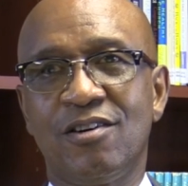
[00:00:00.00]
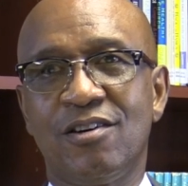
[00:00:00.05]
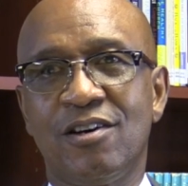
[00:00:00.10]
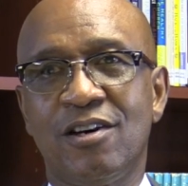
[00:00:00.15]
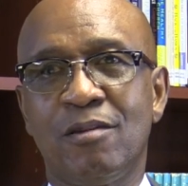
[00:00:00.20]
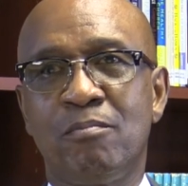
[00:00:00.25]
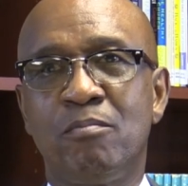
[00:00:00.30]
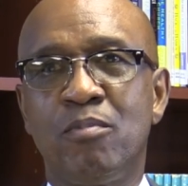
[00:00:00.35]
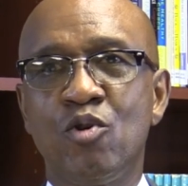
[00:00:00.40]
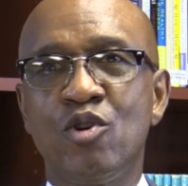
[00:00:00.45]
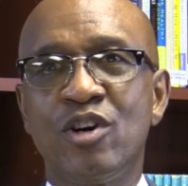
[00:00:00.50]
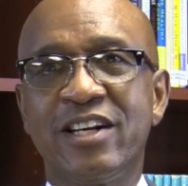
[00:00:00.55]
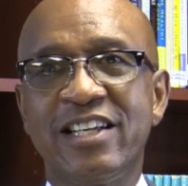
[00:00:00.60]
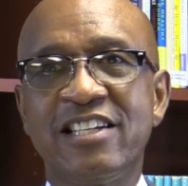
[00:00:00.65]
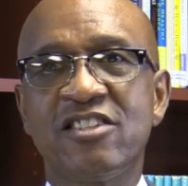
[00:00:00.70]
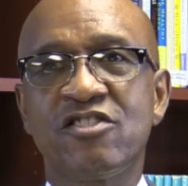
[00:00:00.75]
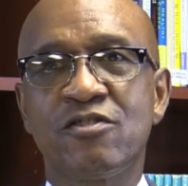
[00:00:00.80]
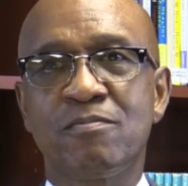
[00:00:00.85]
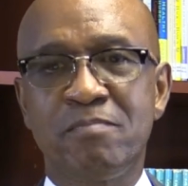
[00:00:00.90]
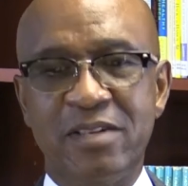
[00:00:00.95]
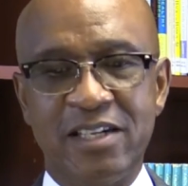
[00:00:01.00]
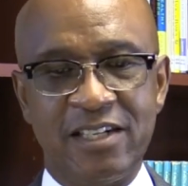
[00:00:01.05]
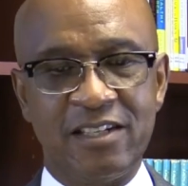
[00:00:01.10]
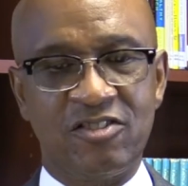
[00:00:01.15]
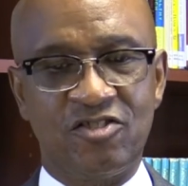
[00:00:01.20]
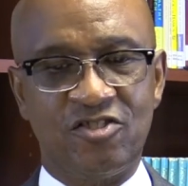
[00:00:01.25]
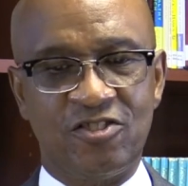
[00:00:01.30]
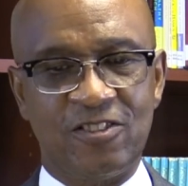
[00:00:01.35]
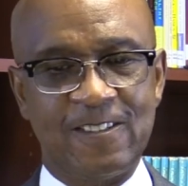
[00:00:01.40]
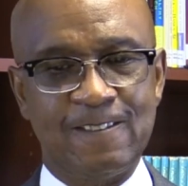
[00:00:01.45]
aboard his
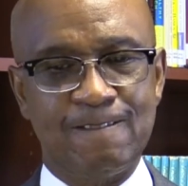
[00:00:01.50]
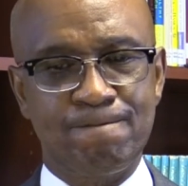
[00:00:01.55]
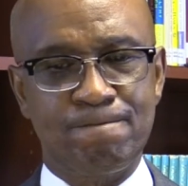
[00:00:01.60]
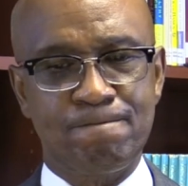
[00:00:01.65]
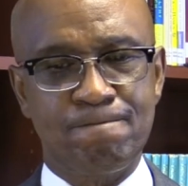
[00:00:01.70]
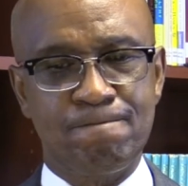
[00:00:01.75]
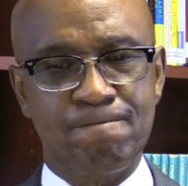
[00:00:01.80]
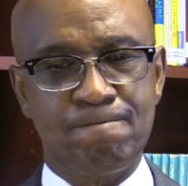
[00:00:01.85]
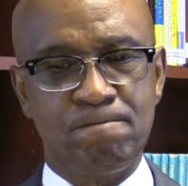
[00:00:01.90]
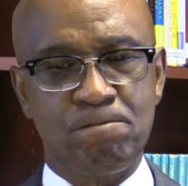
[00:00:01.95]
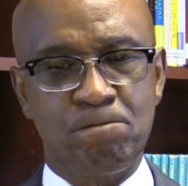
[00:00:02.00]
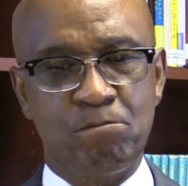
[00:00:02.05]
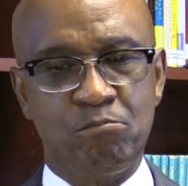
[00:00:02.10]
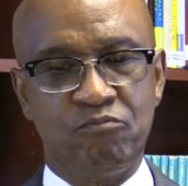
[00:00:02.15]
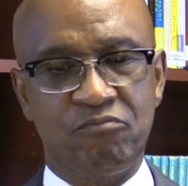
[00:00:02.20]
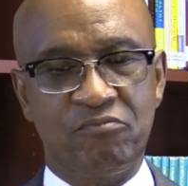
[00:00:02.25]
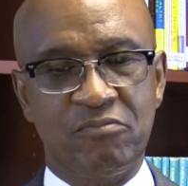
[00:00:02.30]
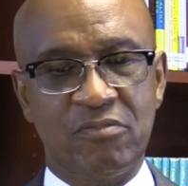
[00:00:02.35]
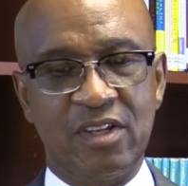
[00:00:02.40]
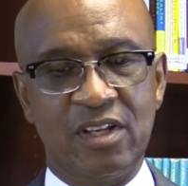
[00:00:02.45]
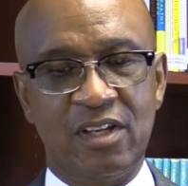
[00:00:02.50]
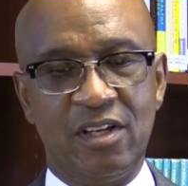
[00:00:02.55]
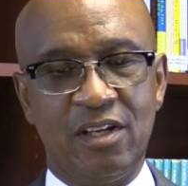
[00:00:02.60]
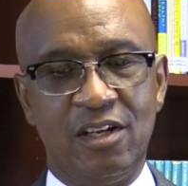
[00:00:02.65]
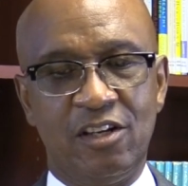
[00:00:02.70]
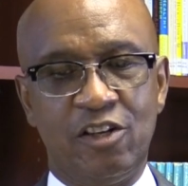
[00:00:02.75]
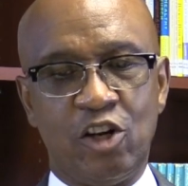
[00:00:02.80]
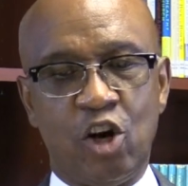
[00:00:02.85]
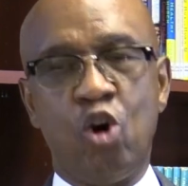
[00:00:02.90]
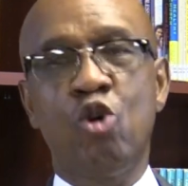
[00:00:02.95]
bus.
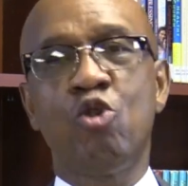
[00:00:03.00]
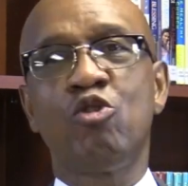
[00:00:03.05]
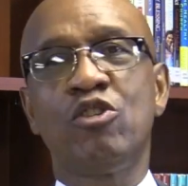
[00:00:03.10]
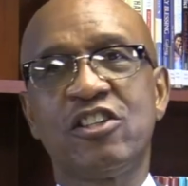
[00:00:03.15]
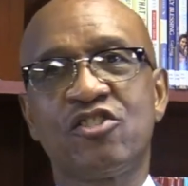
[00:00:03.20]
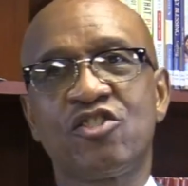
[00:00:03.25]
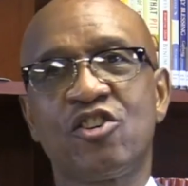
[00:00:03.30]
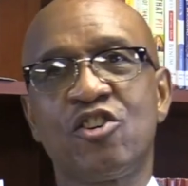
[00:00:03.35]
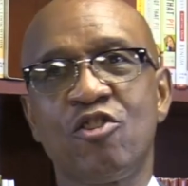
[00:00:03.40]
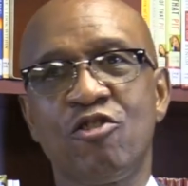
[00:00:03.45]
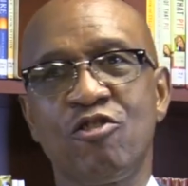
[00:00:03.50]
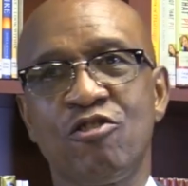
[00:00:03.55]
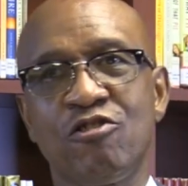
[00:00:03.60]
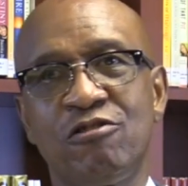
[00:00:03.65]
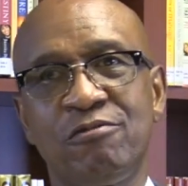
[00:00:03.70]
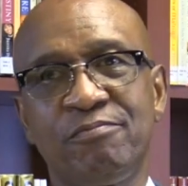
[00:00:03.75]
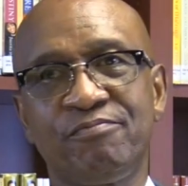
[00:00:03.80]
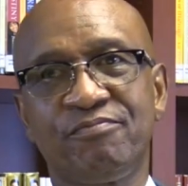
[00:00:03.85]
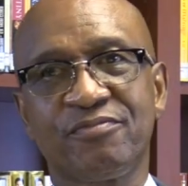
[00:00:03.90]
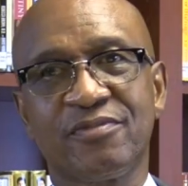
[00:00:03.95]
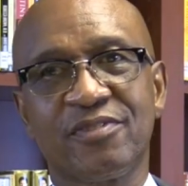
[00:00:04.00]
The oldest girl,